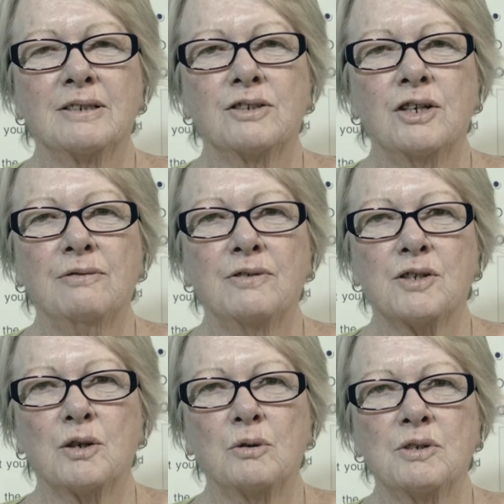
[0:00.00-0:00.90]
Jennifer
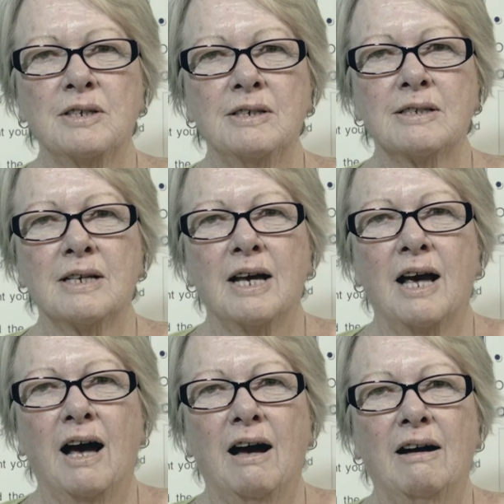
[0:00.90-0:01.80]
Sikorskas.
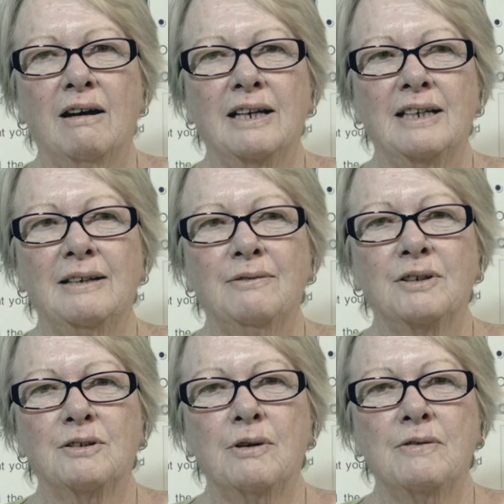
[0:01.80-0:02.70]
I live
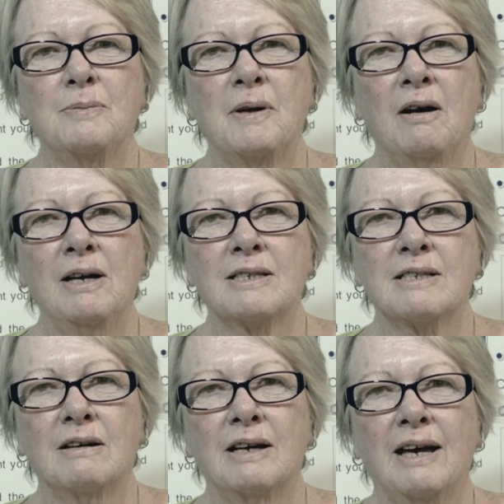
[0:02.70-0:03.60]
at Revesby
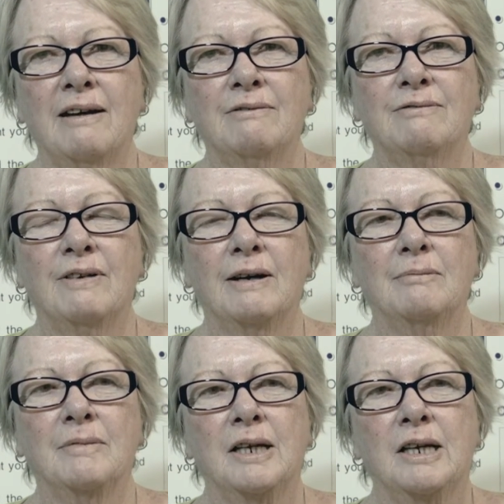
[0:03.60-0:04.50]
Heights. I have
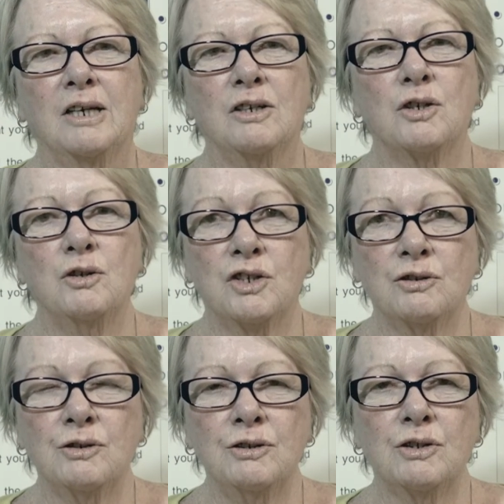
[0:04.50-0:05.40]
2
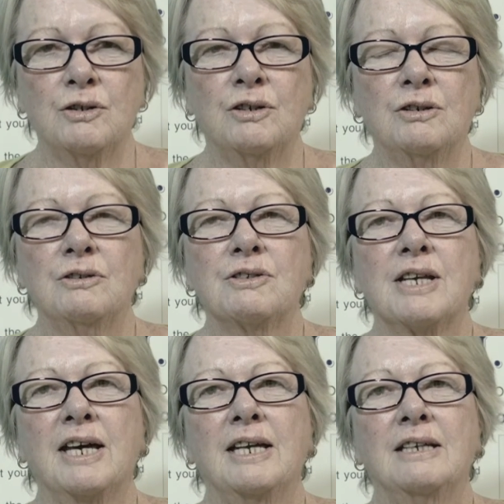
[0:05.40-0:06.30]
children, 2 girls,
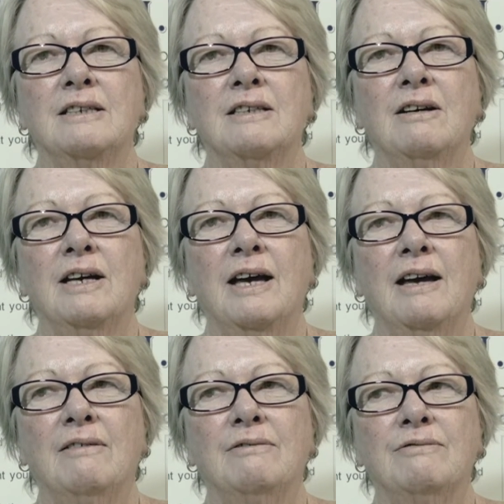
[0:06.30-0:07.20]
and I
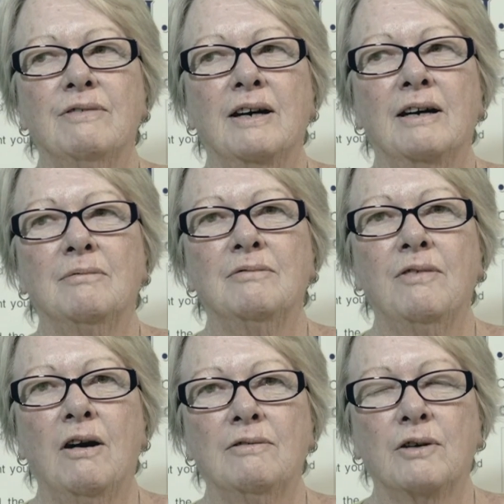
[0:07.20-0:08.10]
have
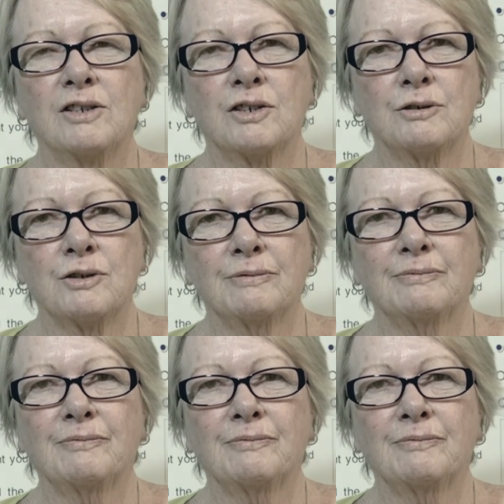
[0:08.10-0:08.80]
5 grandchildren.